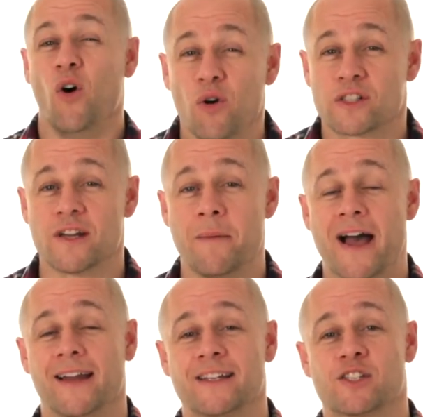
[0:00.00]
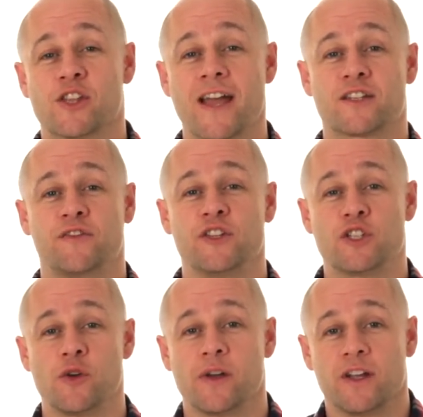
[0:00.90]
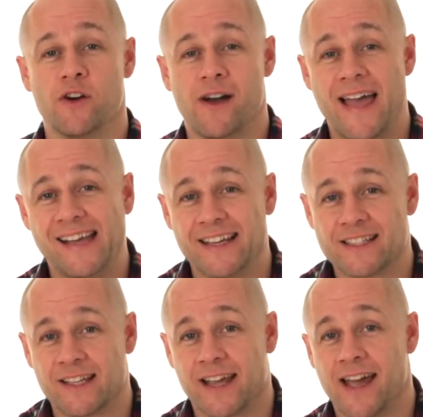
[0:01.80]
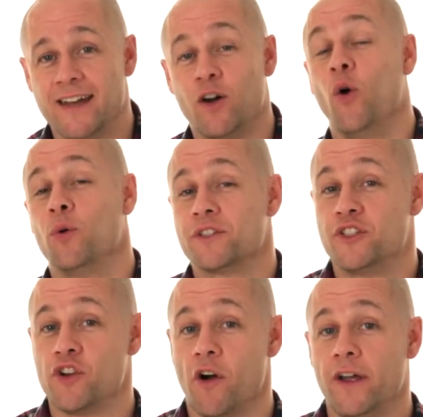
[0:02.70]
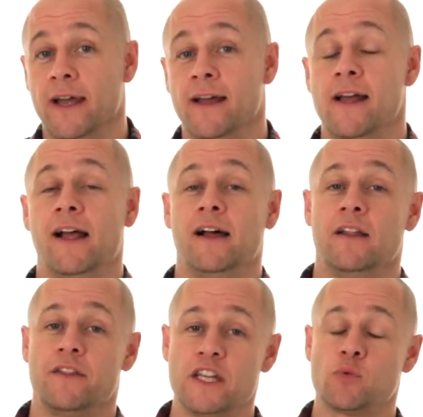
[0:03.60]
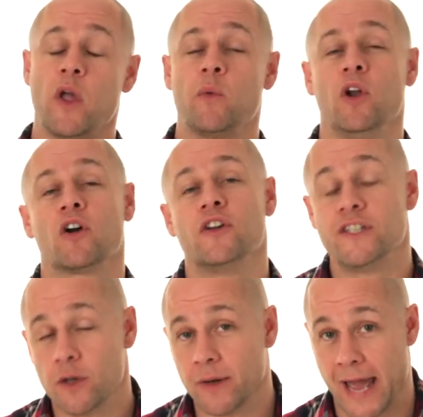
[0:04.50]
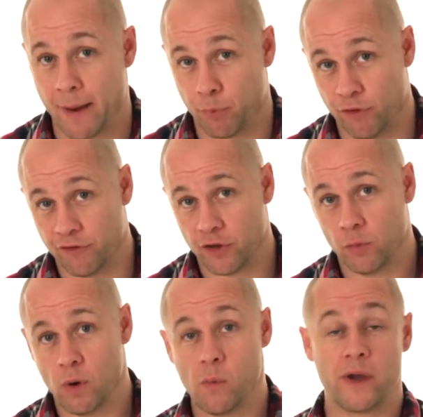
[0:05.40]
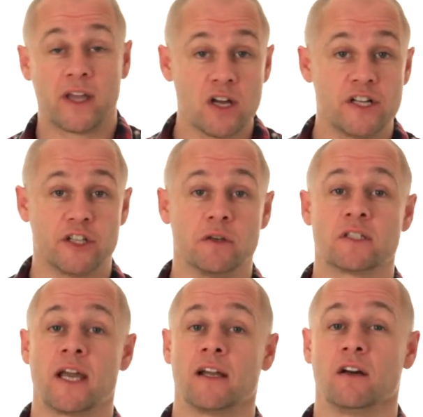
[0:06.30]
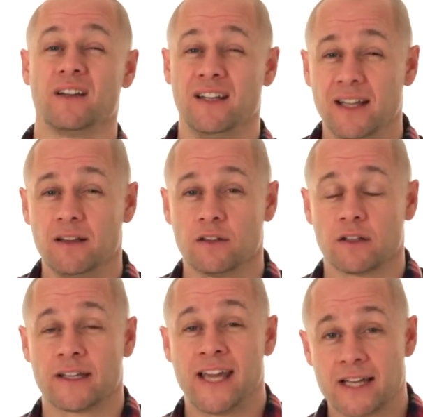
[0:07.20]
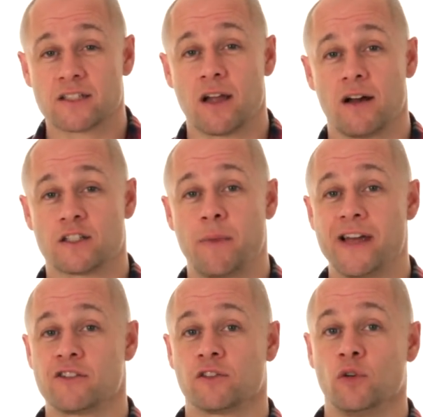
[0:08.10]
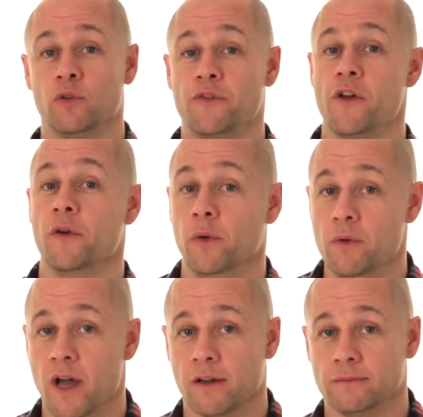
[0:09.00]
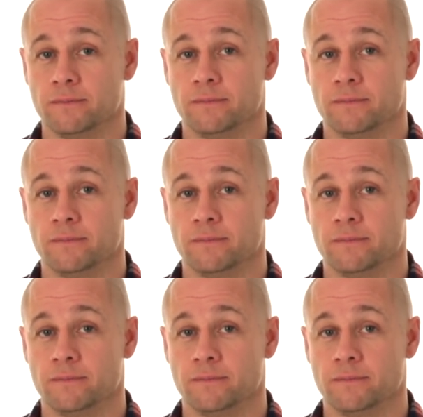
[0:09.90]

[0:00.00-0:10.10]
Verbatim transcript: Awesome, Alex. Thanks for doing your A-list again. Always a joy. This week we're not going to do an app review. What we're going to do is take a look at a little Kickstarter special called the Oona.